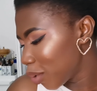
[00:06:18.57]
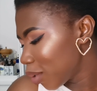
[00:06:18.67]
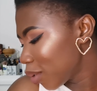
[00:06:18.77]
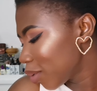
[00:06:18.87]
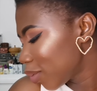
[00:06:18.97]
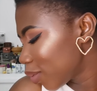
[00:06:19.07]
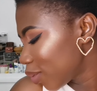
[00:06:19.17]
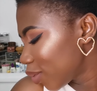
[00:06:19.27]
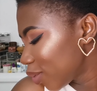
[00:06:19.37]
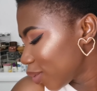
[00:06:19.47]
Ooh.
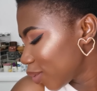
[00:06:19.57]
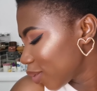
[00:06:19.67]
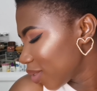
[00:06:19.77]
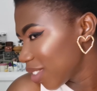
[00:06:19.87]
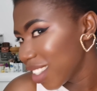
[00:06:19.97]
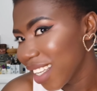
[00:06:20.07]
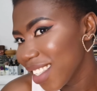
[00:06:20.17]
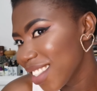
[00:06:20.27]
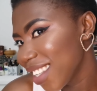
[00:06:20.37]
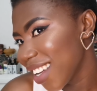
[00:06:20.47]
You
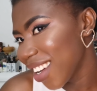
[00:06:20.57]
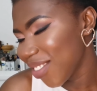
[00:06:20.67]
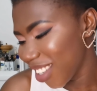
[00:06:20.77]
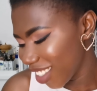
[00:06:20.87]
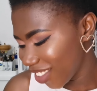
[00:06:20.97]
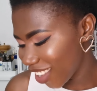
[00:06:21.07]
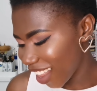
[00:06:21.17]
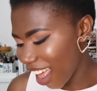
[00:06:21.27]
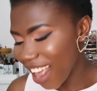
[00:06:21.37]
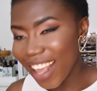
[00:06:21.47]
guys see how beautiful
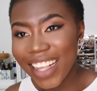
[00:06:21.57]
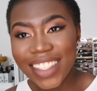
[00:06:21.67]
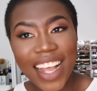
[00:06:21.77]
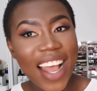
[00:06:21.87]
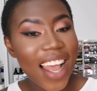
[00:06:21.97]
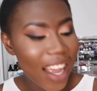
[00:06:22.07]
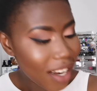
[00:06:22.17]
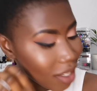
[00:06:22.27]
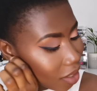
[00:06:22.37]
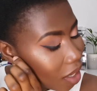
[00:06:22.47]
that is?
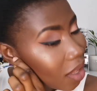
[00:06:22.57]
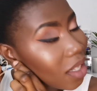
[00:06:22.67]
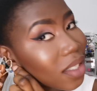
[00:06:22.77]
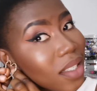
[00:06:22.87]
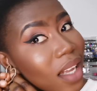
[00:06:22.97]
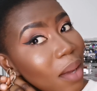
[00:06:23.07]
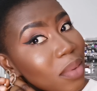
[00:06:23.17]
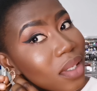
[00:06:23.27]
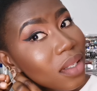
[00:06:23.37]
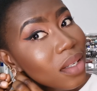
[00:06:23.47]
And I thought this is
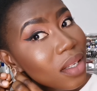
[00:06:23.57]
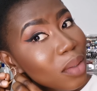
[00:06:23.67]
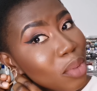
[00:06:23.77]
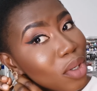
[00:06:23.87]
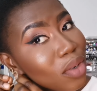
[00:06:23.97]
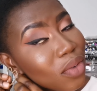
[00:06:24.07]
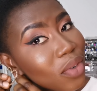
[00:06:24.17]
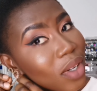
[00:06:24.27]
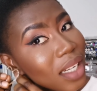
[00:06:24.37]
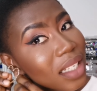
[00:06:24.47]
absolutely
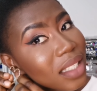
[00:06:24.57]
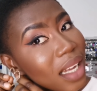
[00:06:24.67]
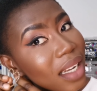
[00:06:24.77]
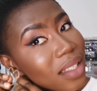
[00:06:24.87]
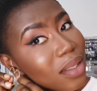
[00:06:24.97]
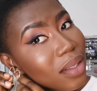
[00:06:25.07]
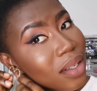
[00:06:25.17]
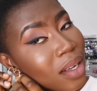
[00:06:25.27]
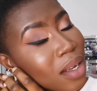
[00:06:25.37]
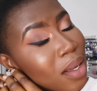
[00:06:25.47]
beautiful, and I decided to
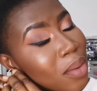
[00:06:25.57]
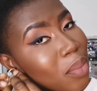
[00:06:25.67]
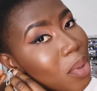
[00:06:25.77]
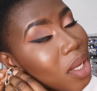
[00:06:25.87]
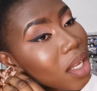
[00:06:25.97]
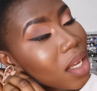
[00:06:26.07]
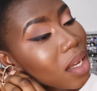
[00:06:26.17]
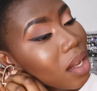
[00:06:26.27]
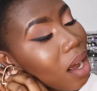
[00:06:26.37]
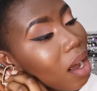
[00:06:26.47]
pick
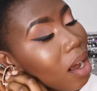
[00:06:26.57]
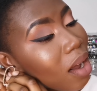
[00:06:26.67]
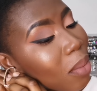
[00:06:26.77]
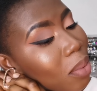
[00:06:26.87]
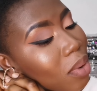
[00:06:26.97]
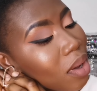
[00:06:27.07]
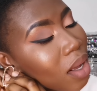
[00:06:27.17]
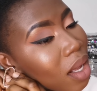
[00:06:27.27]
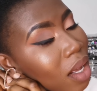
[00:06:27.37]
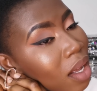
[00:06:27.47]
it up.
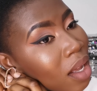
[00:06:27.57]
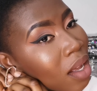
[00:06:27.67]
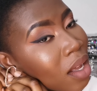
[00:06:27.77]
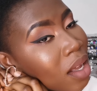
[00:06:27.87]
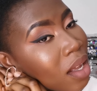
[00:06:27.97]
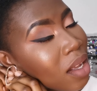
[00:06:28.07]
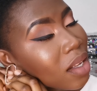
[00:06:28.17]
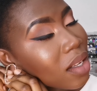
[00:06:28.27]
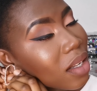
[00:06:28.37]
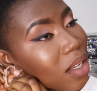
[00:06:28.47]

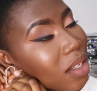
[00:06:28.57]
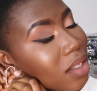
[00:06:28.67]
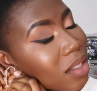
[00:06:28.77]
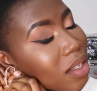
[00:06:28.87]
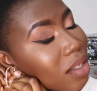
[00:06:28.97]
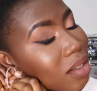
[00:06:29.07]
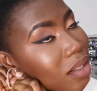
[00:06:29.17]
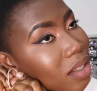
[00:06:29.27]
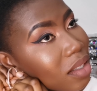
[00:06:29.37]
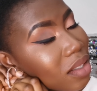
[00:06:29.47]
Okay, so
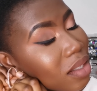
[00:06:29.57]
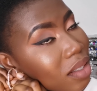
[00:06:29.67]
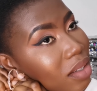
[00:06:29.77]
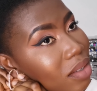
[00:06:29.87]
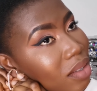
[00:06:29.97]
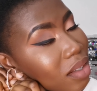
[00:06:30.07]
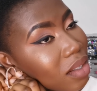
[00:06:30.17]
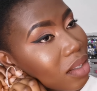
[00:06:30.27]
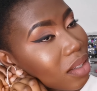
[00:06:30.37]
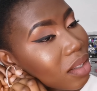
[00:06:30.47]
this.
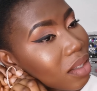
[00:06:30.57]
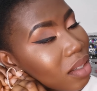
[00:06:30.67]
So.